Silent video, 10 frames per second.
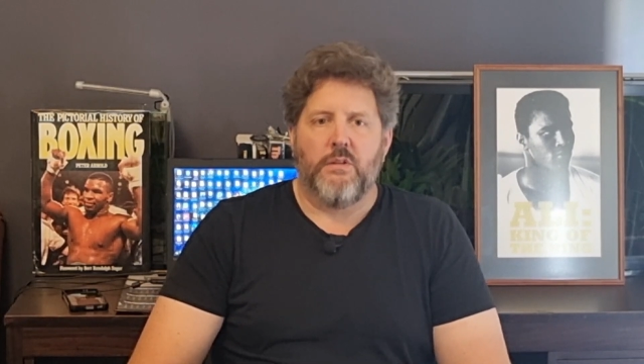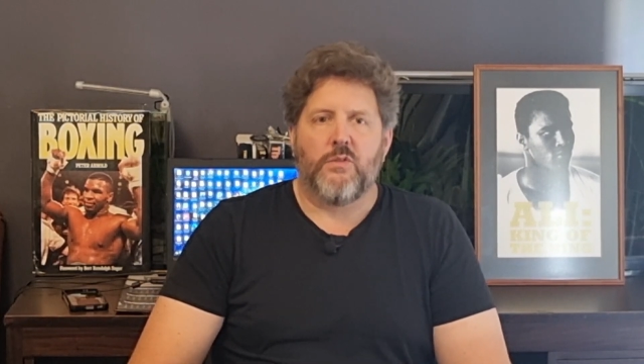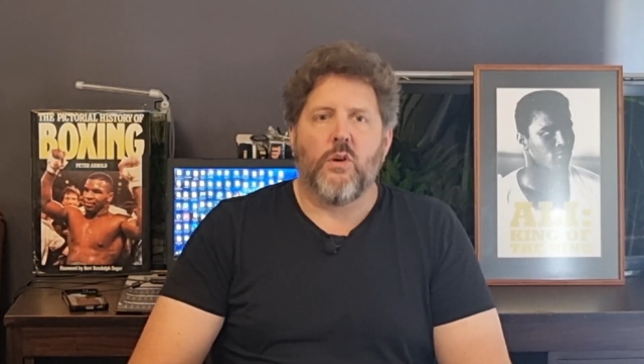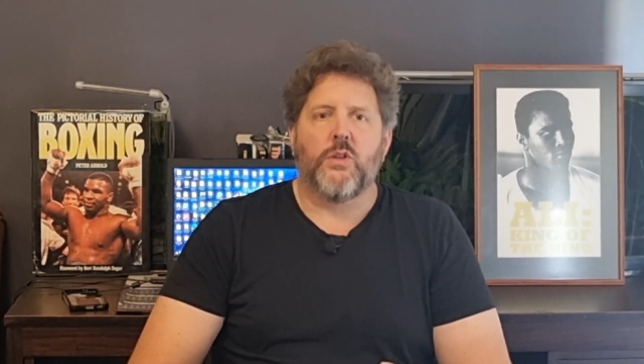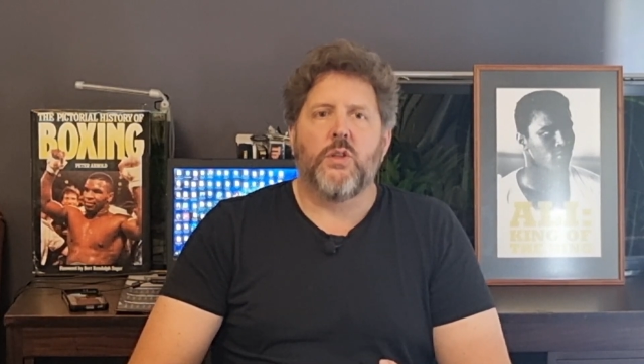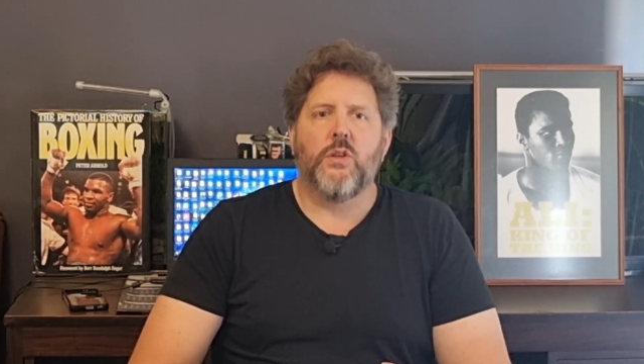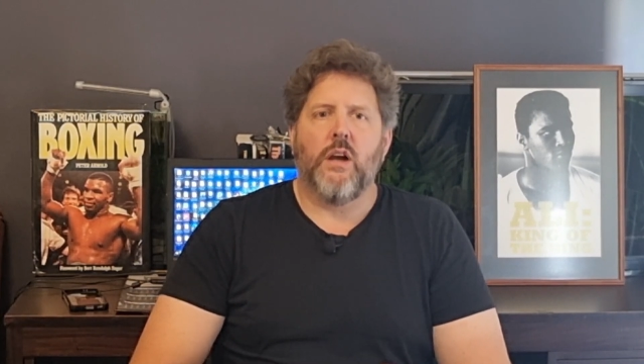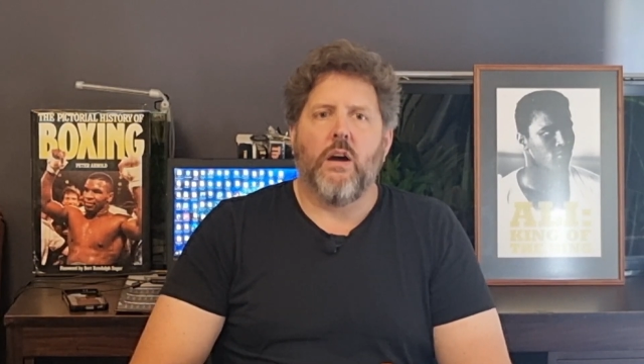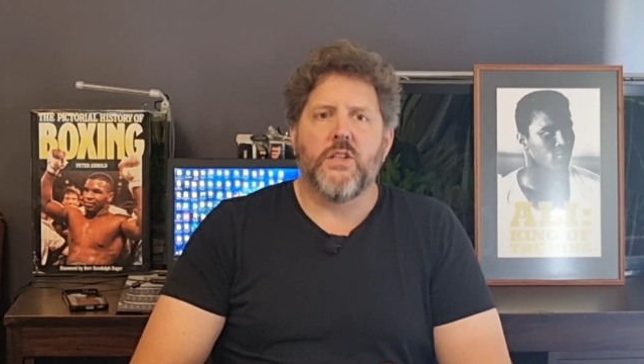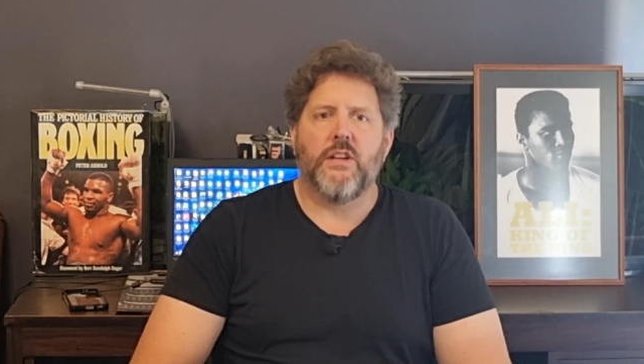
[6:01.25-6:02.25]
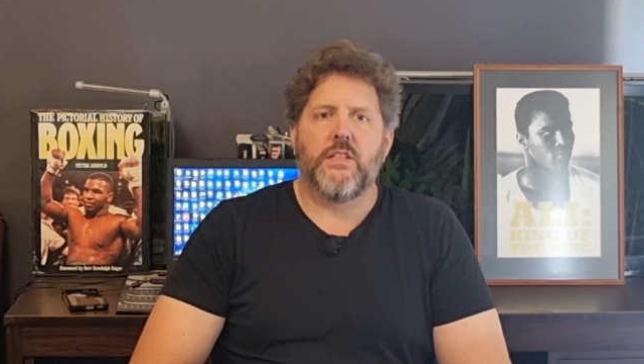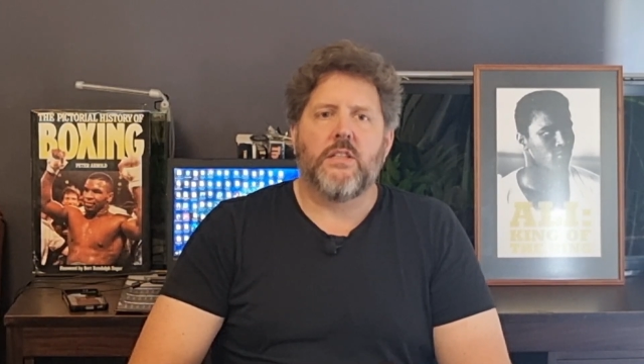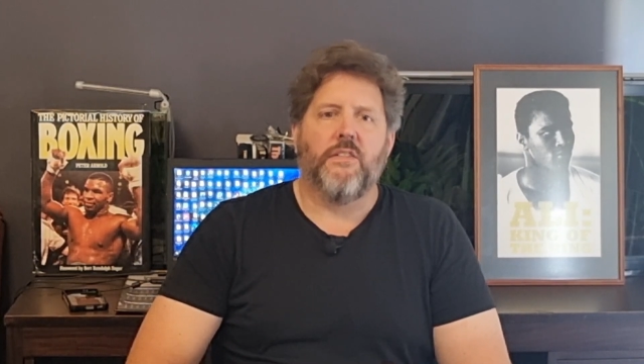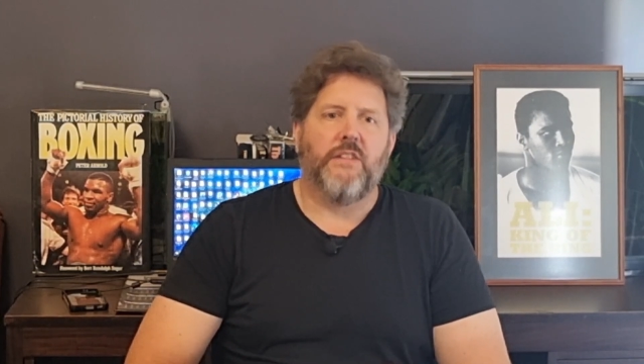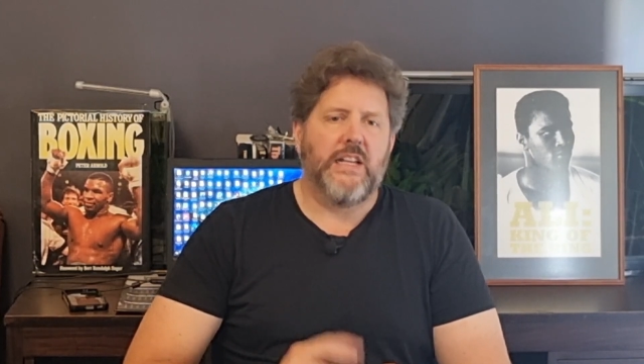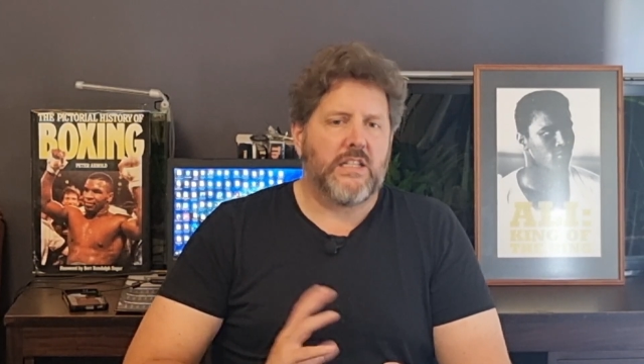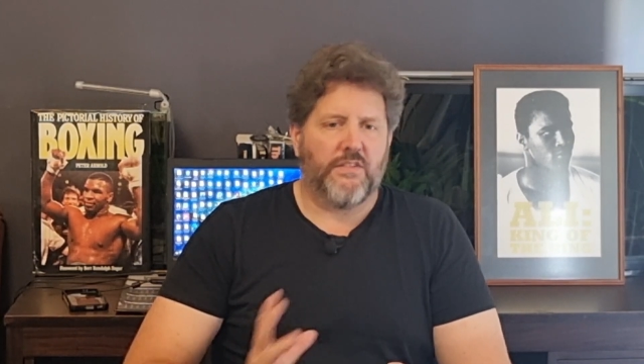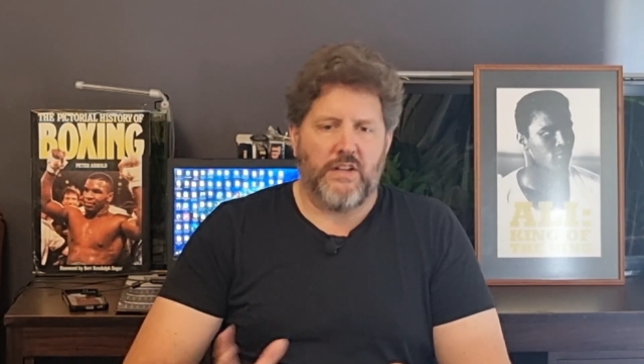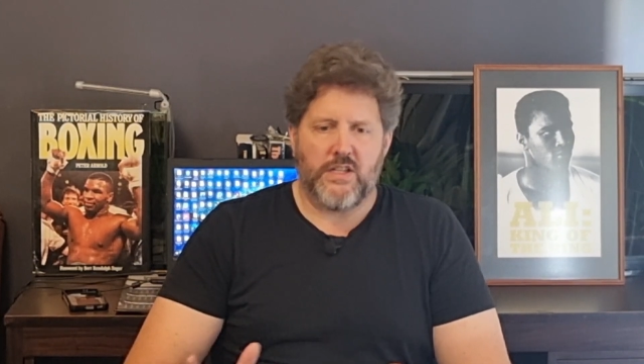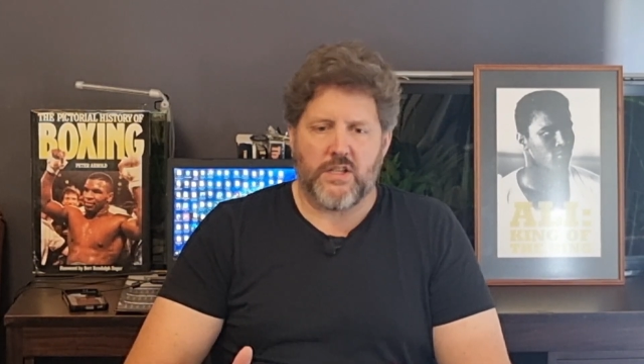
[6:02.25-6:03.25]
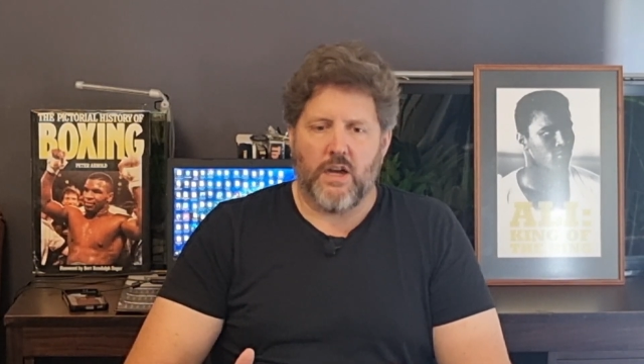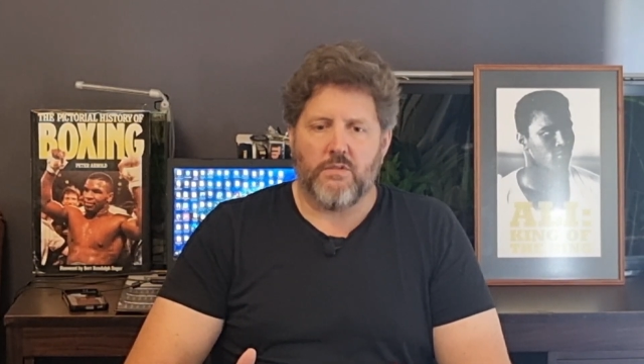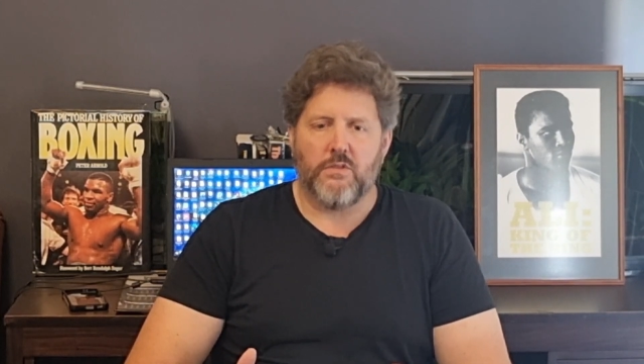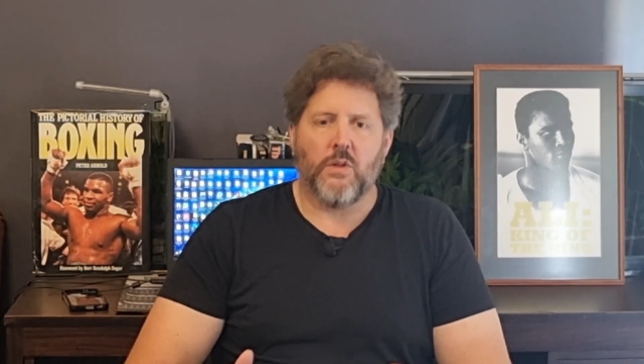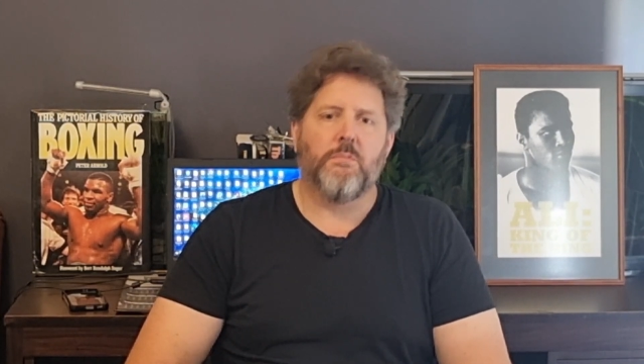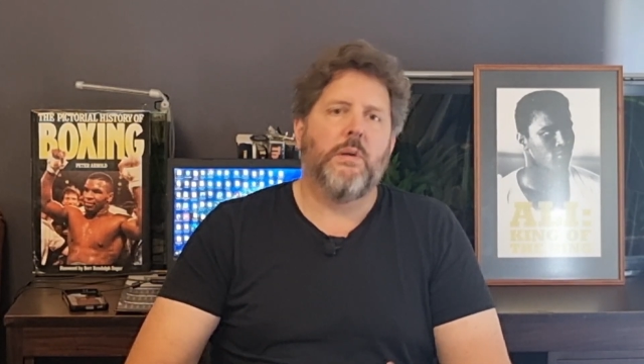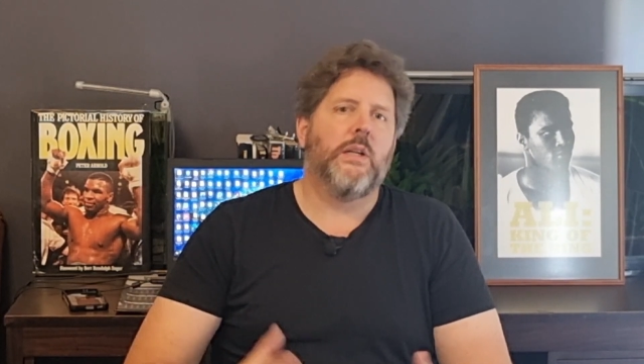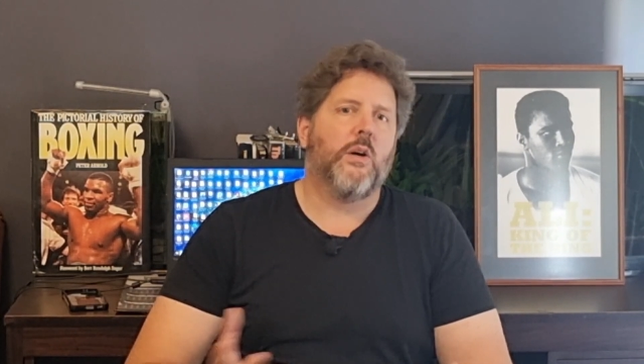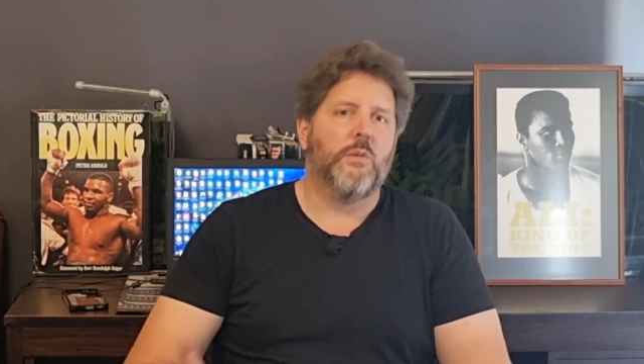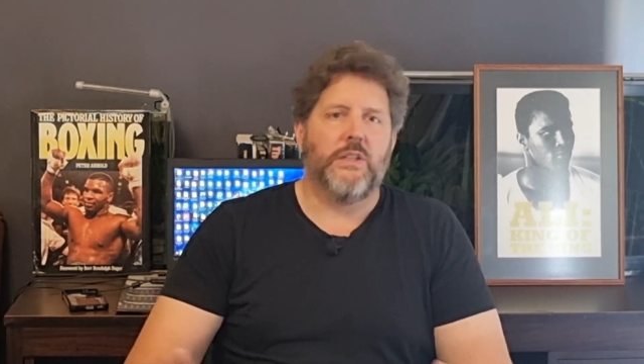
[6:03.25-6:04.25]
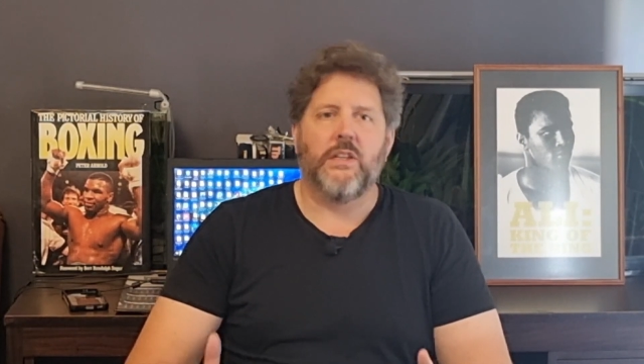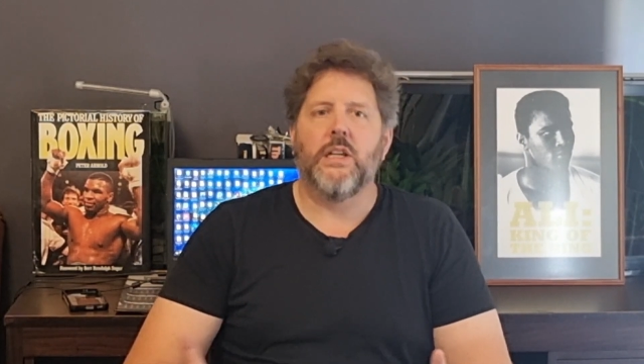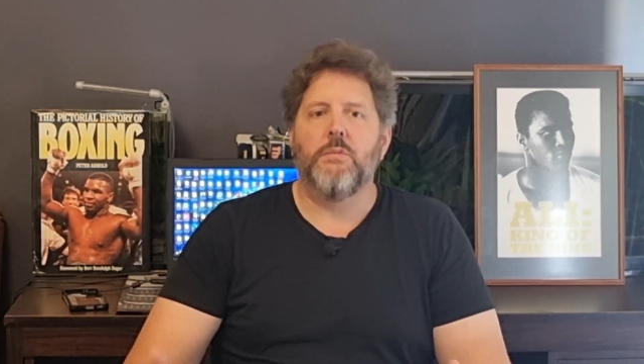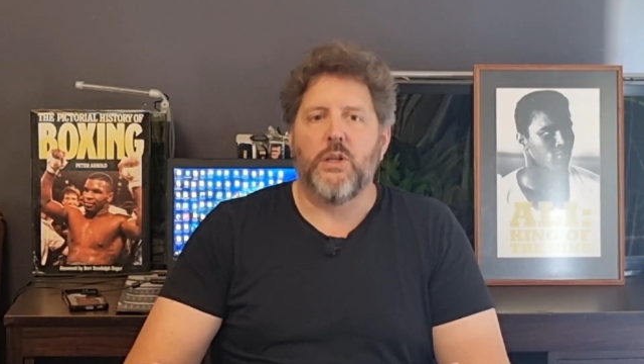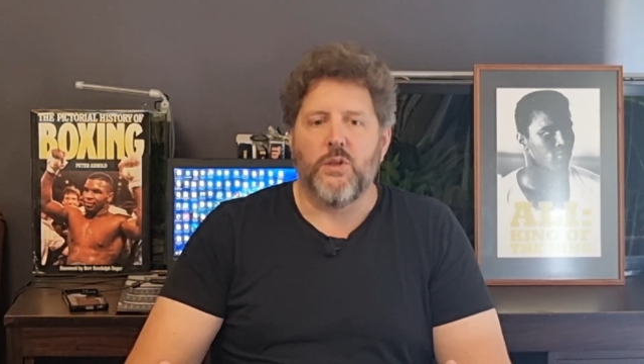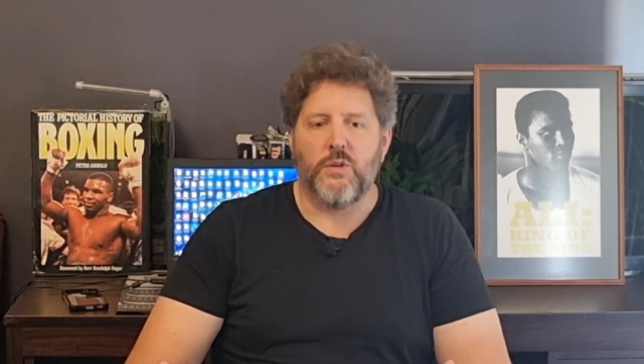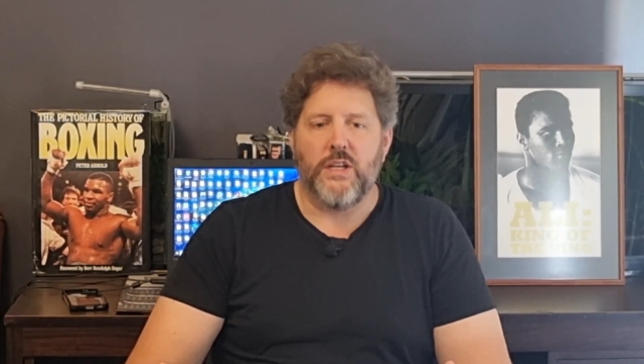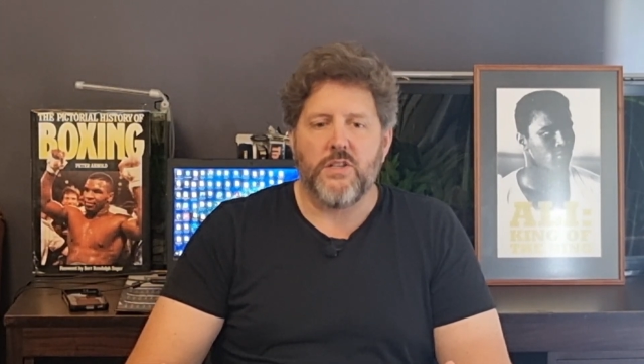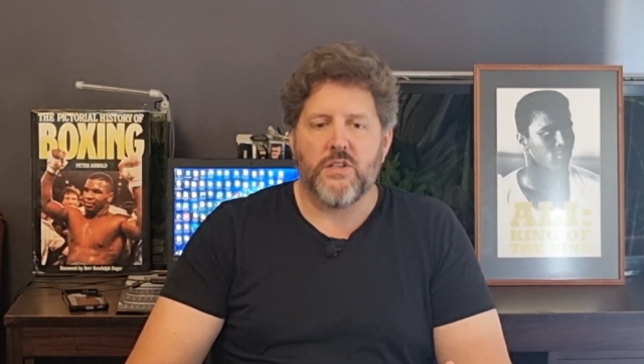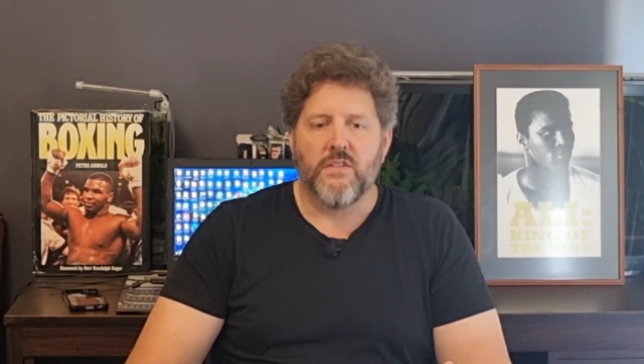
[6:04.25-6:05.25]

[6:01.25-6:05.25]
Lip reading: We've got two guys that's defensively sound, not Pernell Whitaker, but who is.